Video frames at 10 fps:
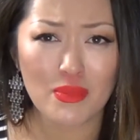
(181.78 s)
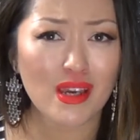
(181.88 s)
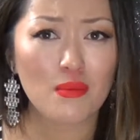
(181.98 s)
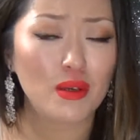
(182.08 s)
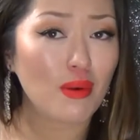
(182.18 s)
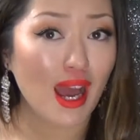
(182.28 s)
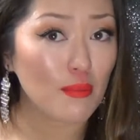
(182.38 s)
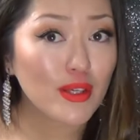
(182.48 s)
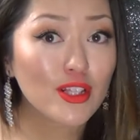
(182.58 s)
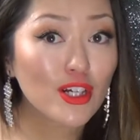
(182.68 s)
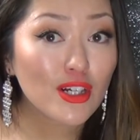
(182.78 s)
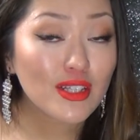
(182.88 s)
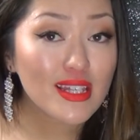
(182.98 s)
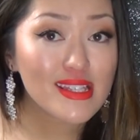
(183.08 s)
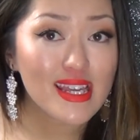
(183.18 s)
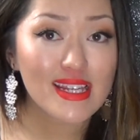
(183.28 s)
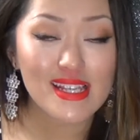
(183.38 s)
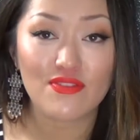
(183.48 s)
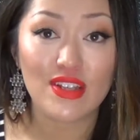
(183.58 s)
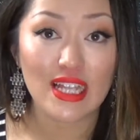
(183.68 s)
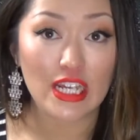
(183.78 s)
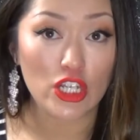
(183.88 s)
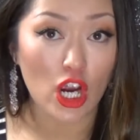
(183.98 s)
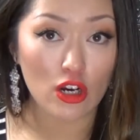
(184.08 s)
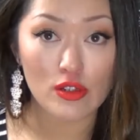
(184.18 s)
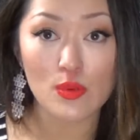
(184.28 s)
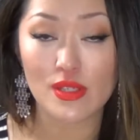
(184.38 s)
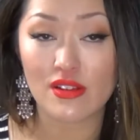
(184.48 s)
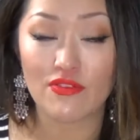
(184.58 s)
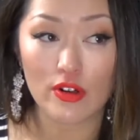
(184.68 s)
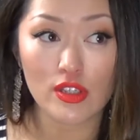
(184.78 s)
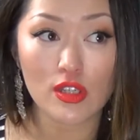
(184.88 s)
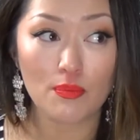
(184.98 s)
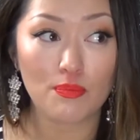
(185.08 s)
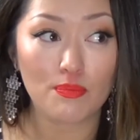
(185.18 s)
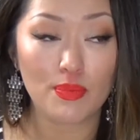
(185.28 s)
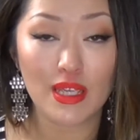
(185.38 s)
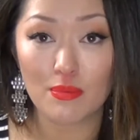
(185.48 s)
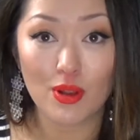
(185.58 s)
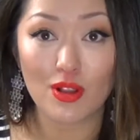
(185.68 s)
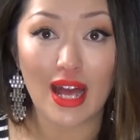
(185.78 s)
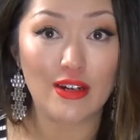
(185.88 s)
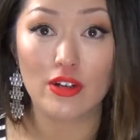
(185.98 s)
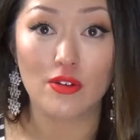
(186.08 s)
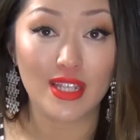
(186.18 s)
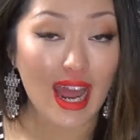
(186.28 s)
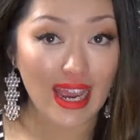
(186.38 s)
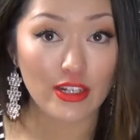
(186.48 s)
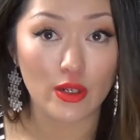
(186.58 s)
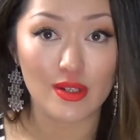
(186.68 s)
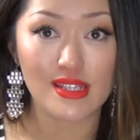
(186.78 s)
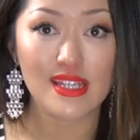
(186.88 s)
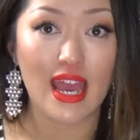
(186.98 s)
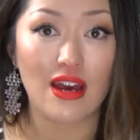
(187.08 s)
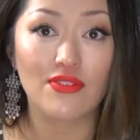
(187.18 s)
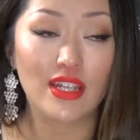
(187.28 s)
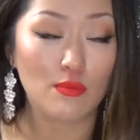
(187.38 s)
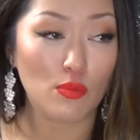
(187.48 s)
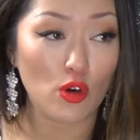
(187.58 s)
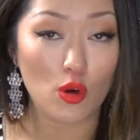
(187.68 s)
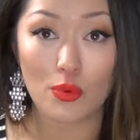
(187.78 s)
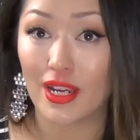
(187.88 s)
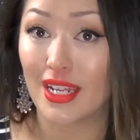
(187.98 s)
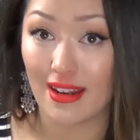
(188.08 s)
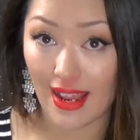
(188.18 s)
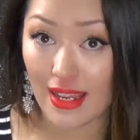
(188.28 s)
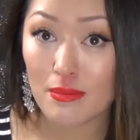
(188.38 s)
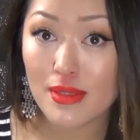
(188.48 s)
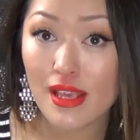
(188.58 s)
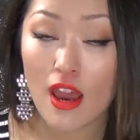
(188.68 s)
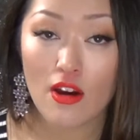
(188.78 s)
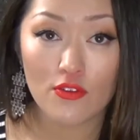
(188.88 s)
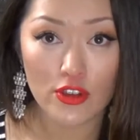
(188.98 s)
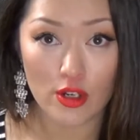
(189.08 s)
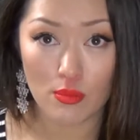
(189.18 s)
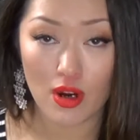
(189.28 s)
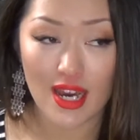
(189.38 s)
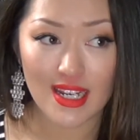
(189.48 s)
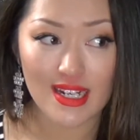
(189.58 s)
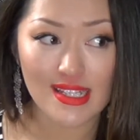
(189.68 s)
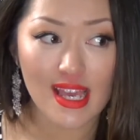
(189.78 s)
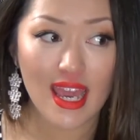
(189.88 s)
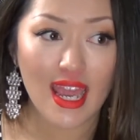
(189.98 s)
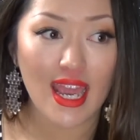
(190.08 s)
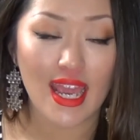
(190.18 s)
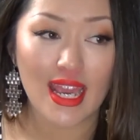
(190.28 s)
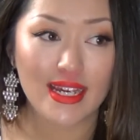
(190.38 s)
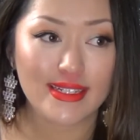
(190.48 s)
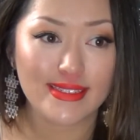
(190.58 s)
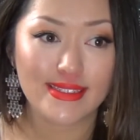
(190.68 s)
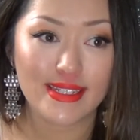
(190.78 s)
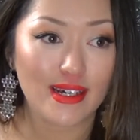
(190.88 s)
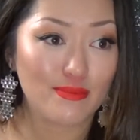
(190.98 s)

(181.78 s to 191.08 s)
becoming popular these days. I feel like NARS was the first people, I don't know, that I noticed to have inappropriate names for their products and